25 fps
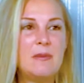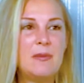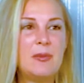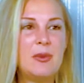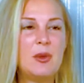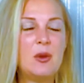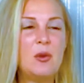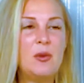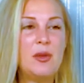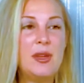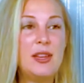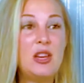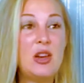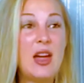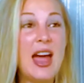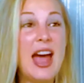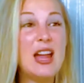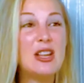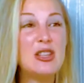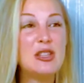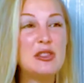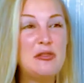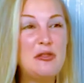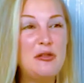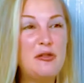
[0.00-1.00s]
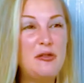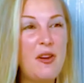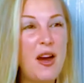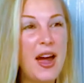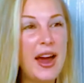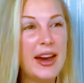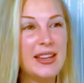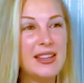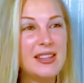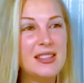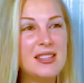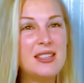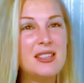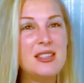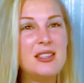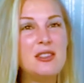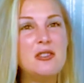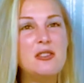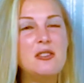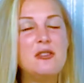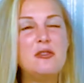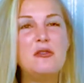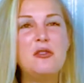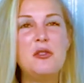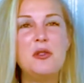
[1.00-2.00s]
Or that you had to fight
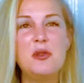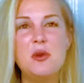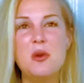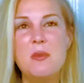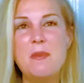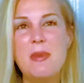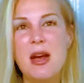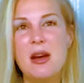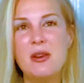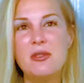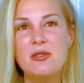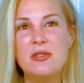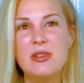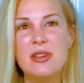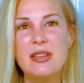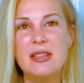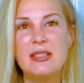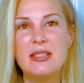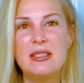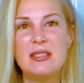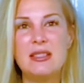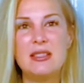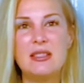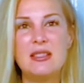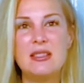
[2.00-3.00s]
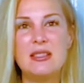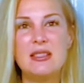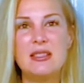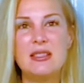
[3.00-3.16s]
for your boundaries.